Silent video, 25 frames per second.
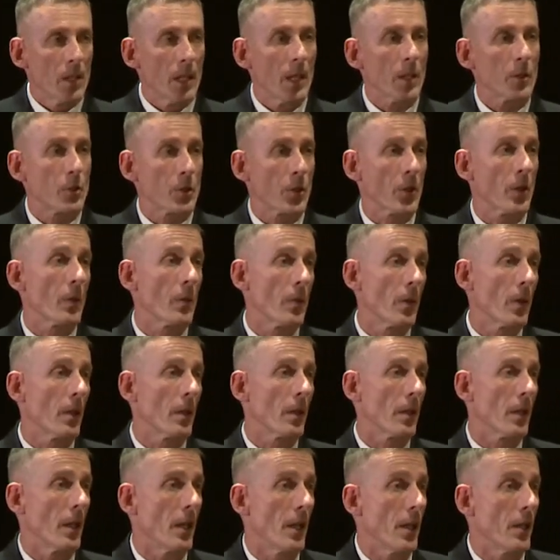Yeah, sure.
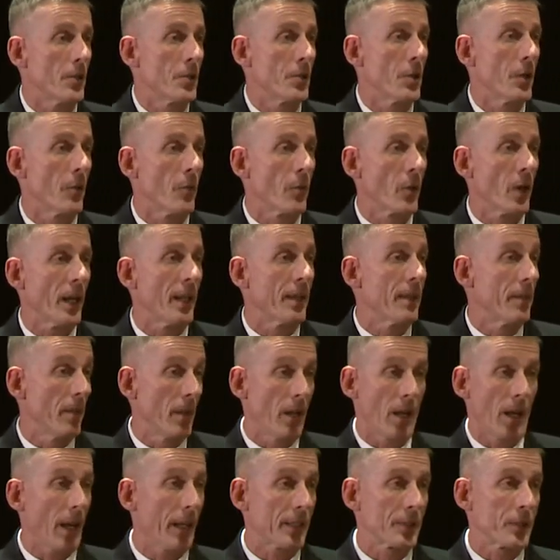Well, as you've read,
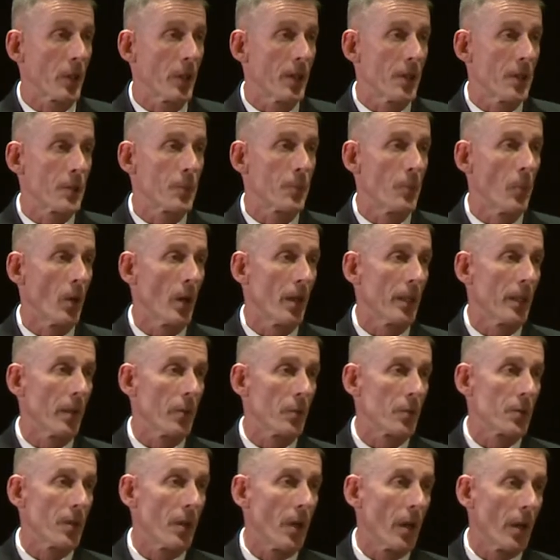actually this morning there
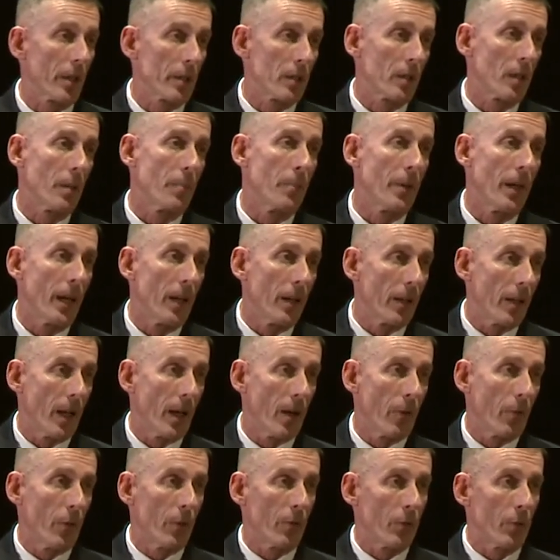was an article about
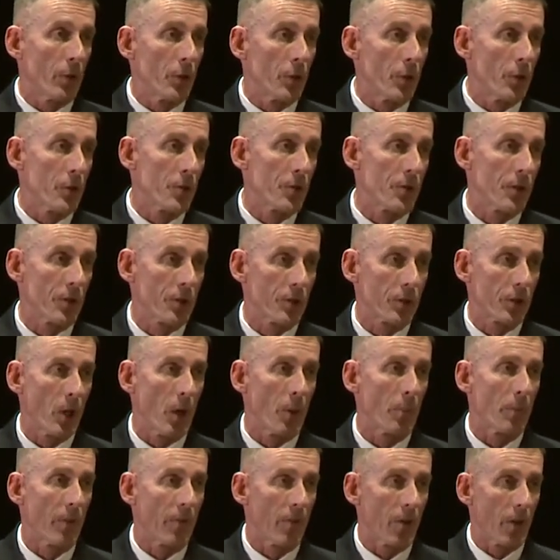how we've reduced the
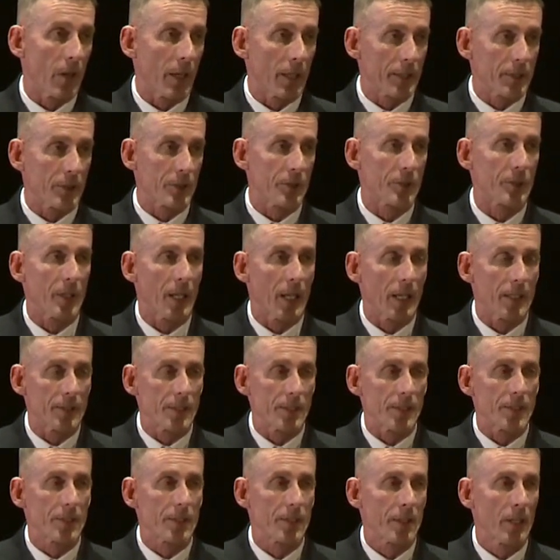scope of our
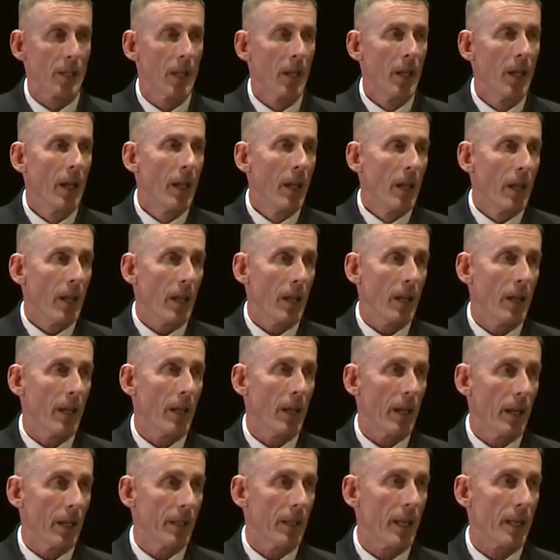exercises. And,
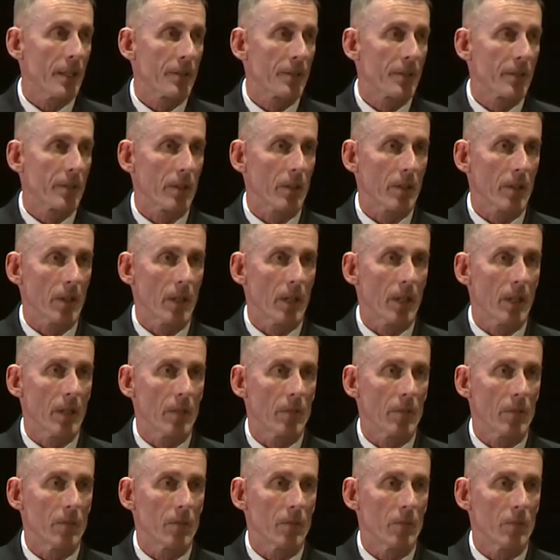and that's
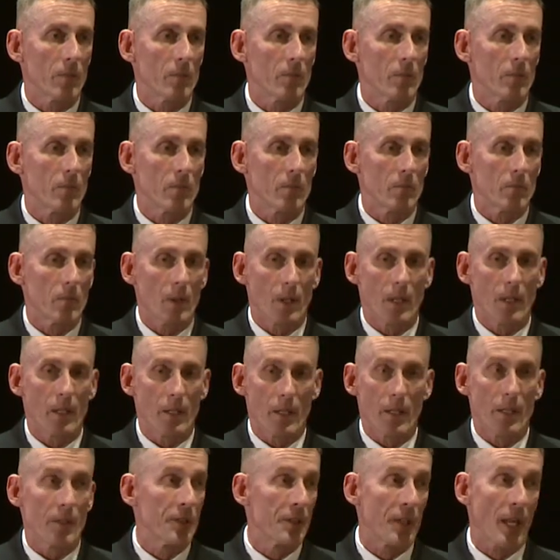uh,
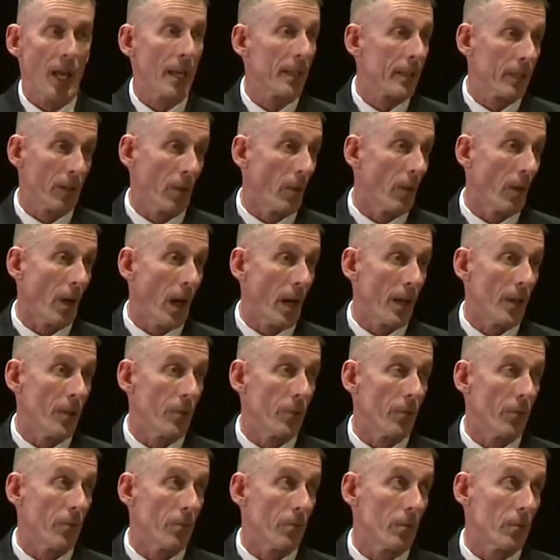Exactly. I
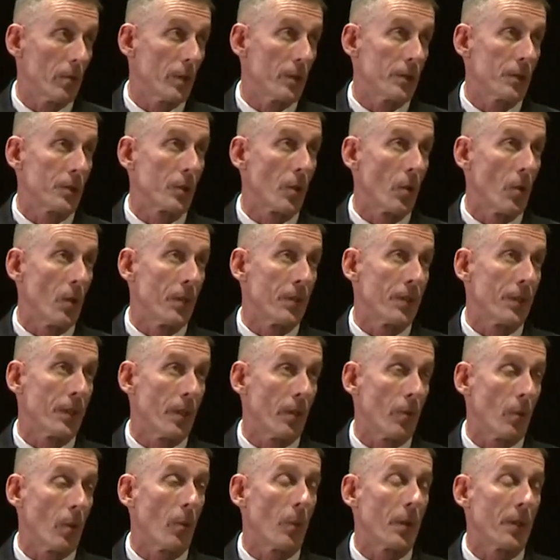was going to
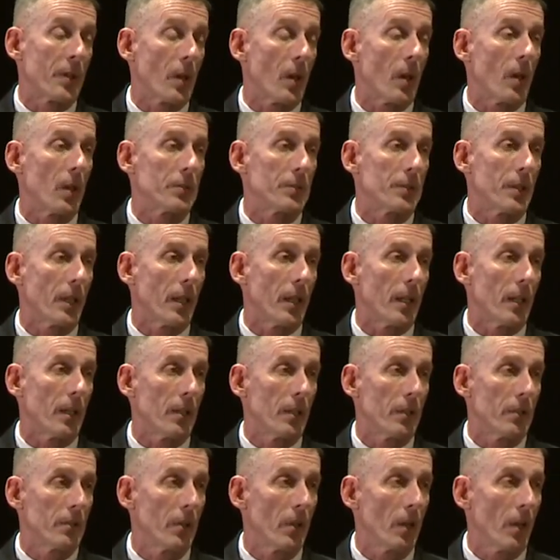what we called uh,
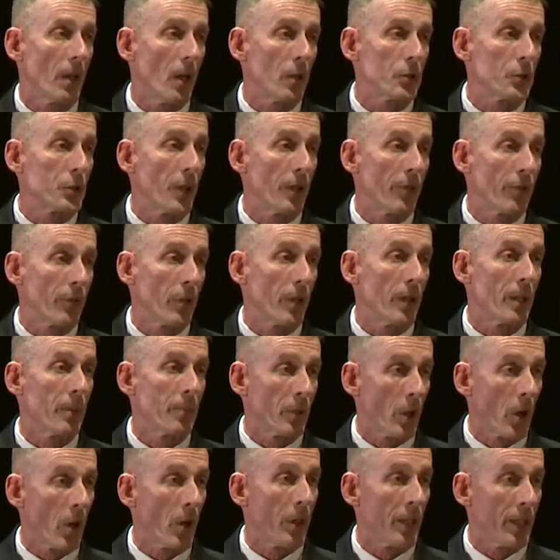Ulchi Freedom
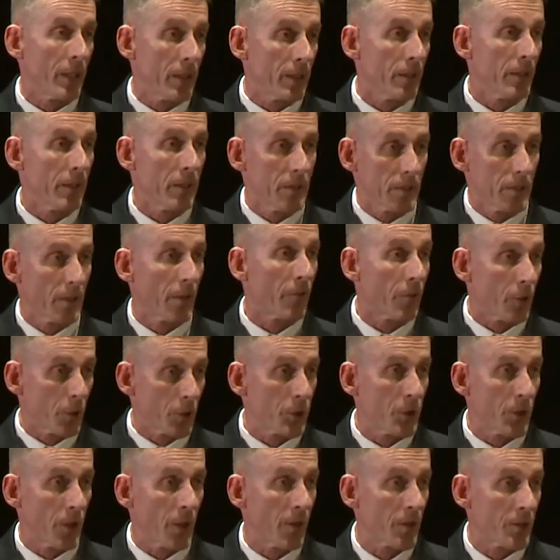Guardian. The
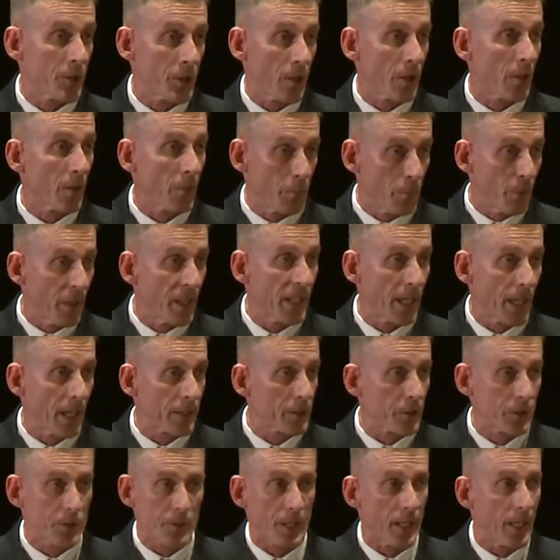first year I was here, big
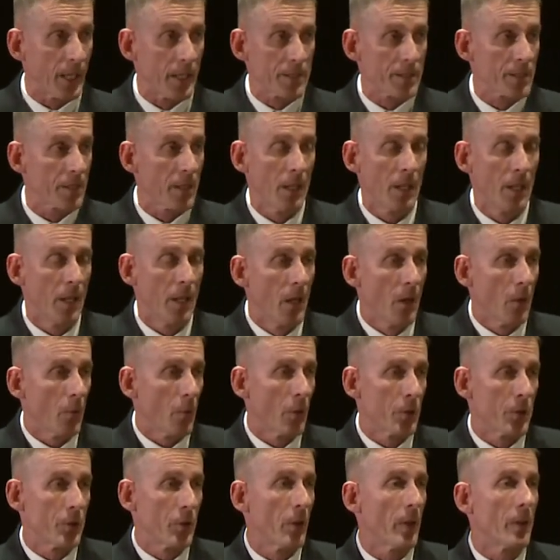exercise.
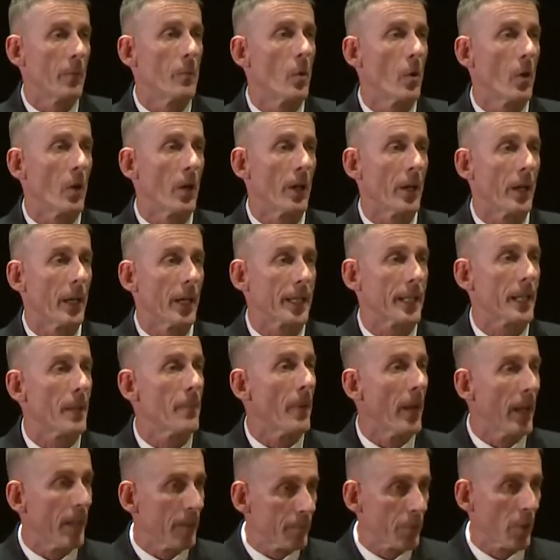We're doing more uh,
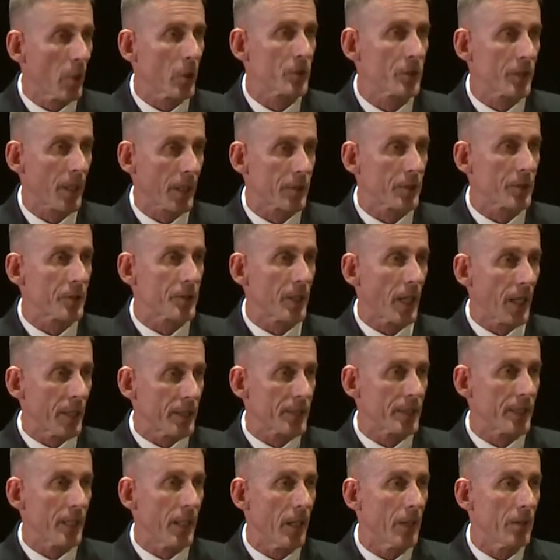command post
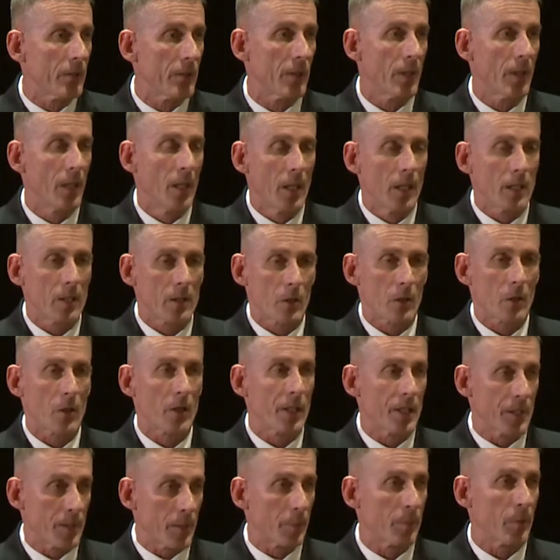exercise now.
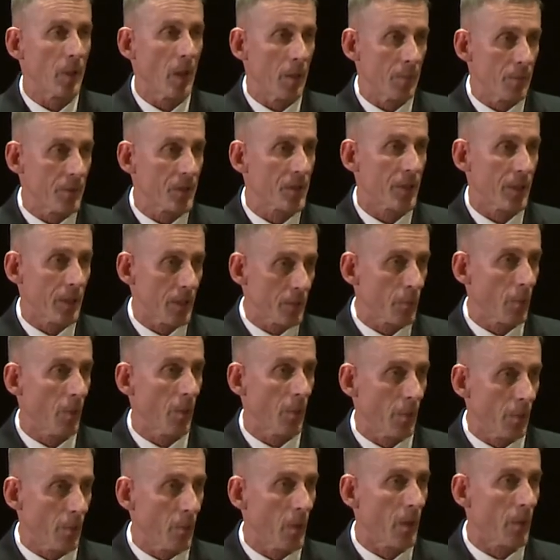Clearly, diplomacy is what
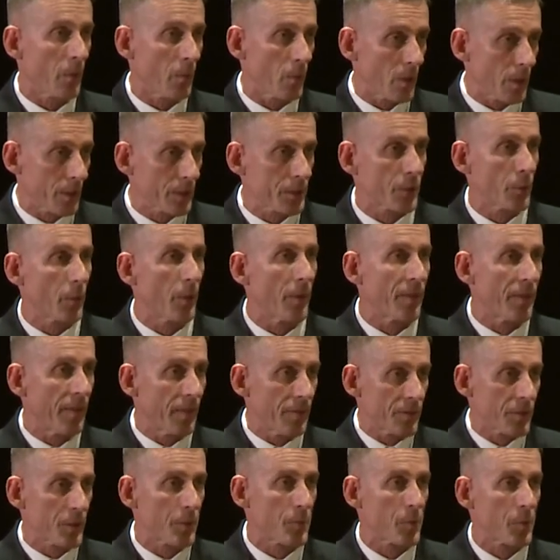we want to work, so we've
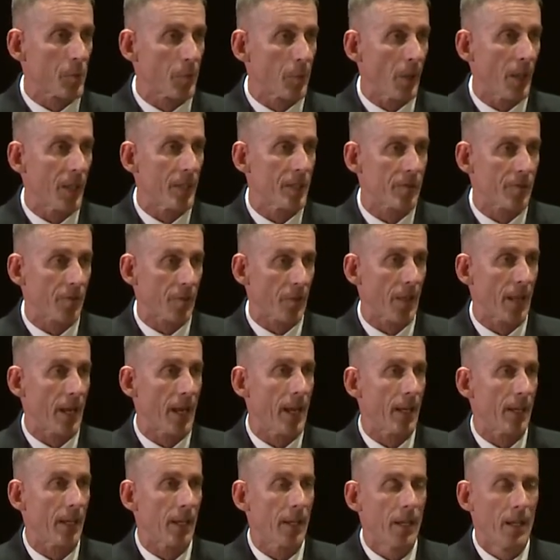given some space for
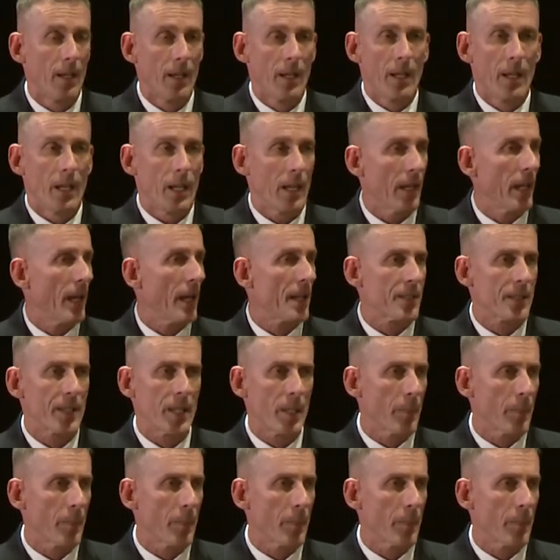that. It hasn't